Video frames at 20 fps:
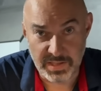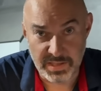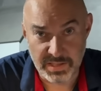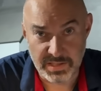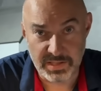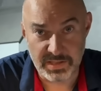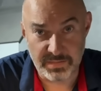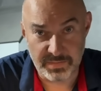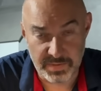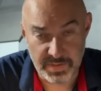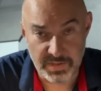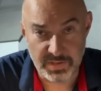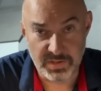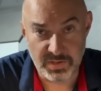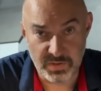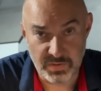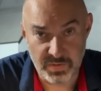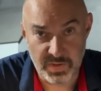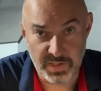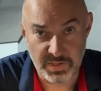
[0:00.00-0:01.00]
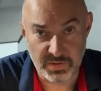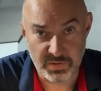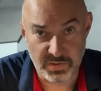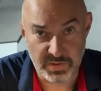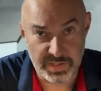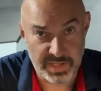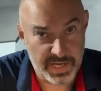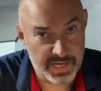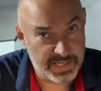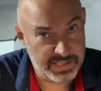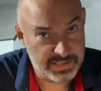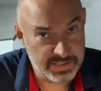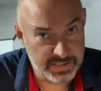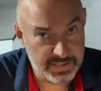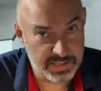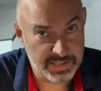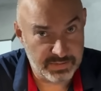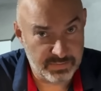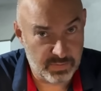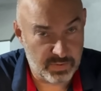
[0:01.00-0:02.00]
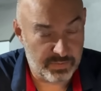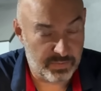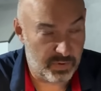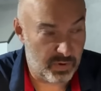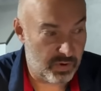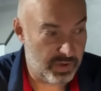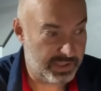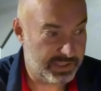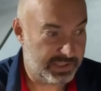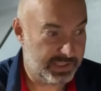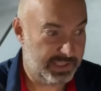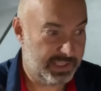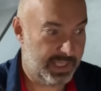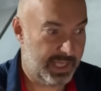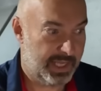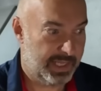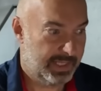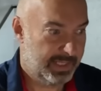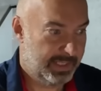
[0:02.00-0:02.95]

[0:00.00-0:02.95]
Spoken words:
it's going to be at 200k. So there's my price in there.